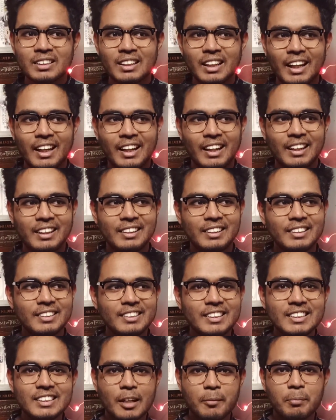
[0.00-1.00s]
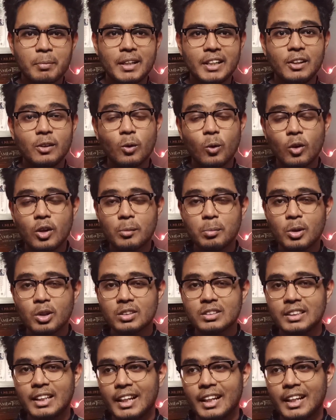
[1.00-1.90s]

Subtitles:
And these are pretty old books,